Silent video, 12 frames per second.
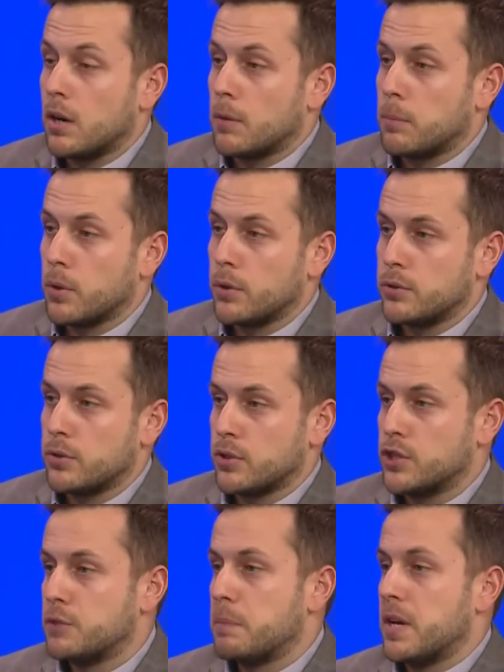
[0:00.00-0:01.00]
our
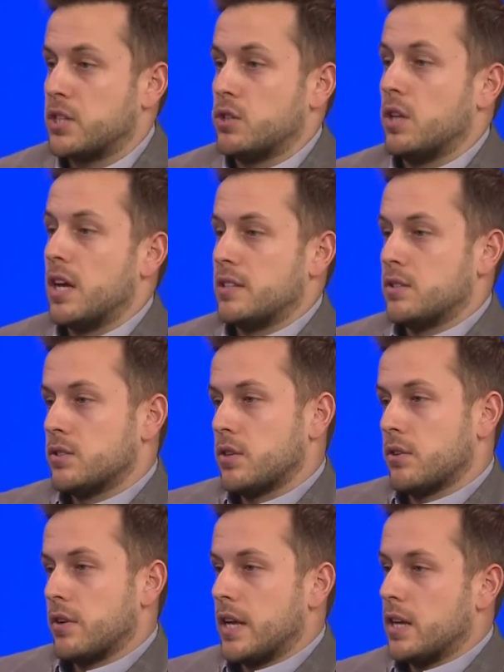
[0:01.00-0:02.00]
producers specialize in
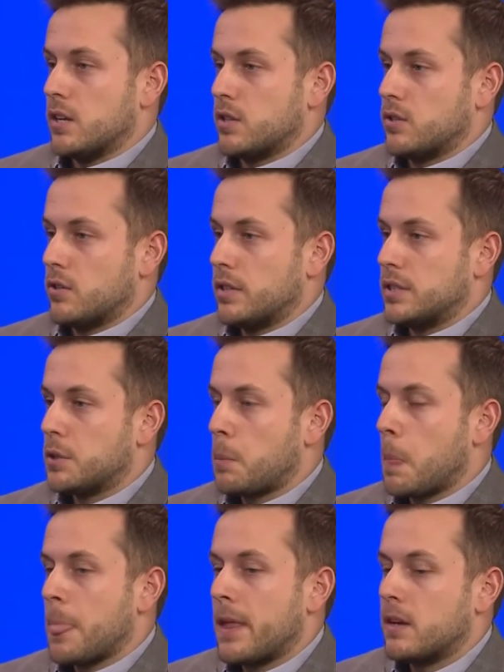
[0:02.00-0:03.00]
certain industries.
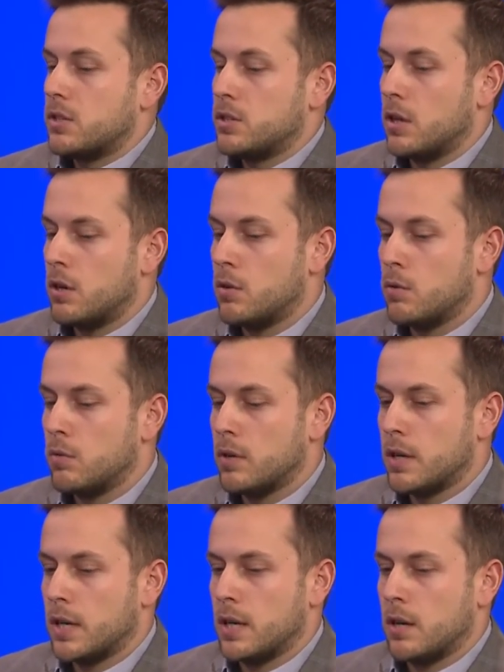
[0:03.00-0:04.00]
So
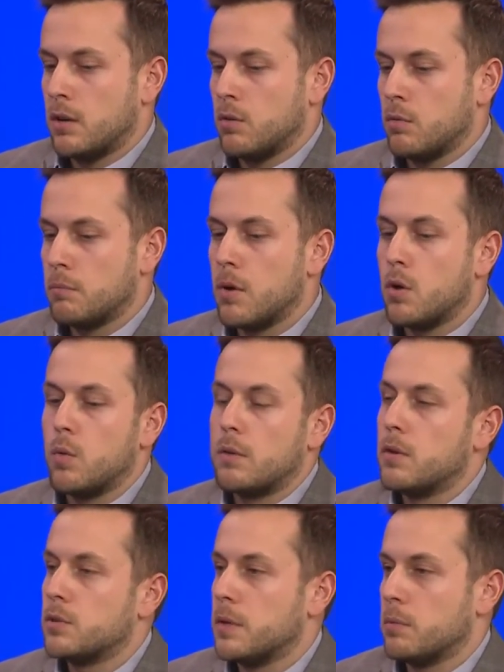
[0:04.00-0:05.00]
uh, mo
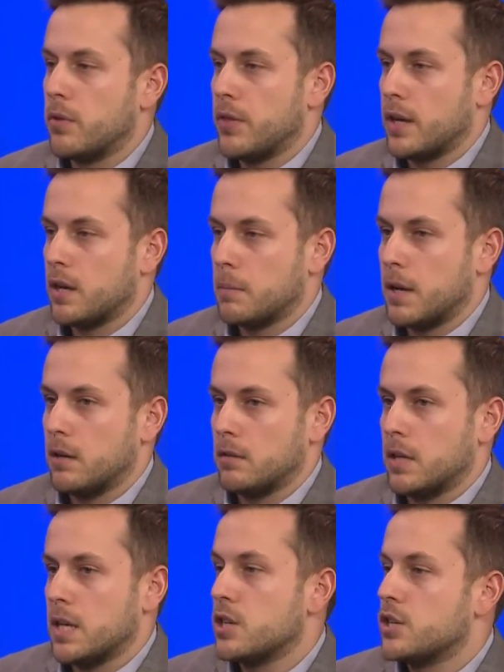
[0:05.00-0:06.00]
when most people think
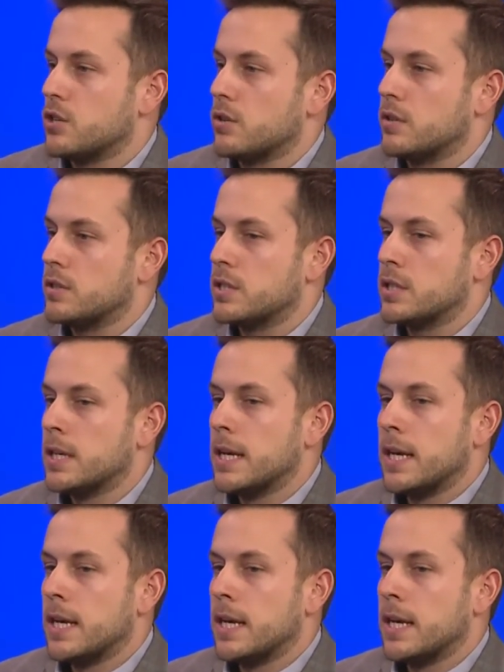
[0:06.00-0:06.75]
about insurance,